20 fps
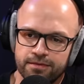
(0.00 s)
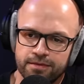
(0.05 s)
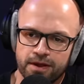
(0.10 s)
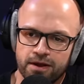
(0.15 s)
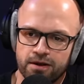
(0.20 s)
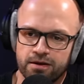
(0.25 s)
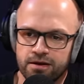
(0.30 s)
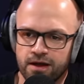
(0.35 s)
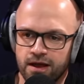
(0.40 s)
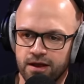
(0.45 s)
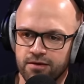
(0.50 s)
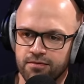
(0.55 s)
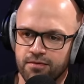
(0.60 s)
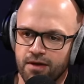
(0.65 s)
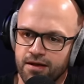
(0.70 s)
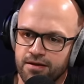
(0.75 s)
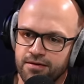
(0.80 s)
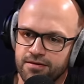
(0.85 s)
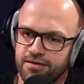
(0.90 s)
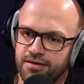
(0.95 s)
the exchange
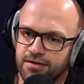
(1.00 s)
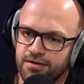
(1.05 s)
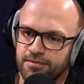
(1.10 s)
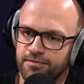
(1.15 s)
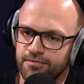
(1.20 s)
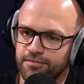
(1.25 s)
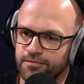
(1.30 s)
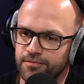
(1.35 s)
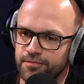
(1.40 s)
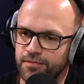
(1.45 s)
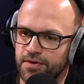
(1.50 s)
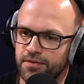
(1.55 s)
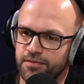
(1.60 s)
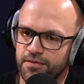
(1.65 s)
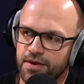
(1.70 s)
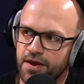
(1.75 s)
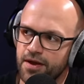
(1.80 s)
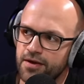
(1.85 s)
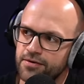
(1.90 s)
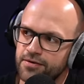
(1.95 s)
rates and
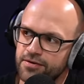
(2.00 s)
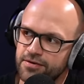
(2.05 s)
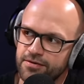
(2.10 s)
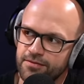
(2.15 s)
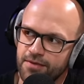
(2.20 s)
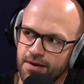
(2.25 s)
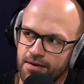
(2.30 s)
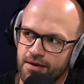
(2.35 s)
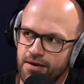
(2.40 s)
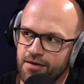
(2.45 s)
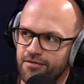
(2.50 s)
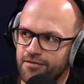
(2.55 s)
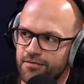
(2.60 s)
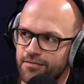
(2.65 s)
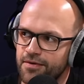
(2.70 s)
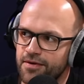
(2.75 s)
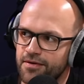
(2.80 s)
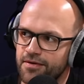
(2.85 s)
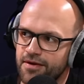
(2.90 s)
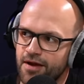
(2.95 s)
the agents have been there
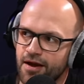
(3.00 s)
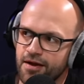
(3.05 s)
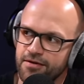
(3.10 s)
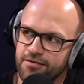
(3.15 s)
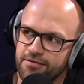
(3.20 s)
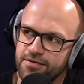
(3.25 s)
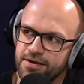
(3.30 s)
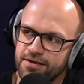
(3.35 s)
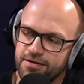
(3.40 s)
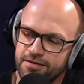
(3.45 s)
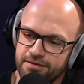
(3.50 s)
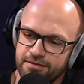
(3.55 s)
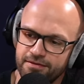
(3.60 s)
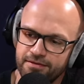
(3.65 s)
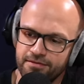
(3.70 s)
for a couple of it.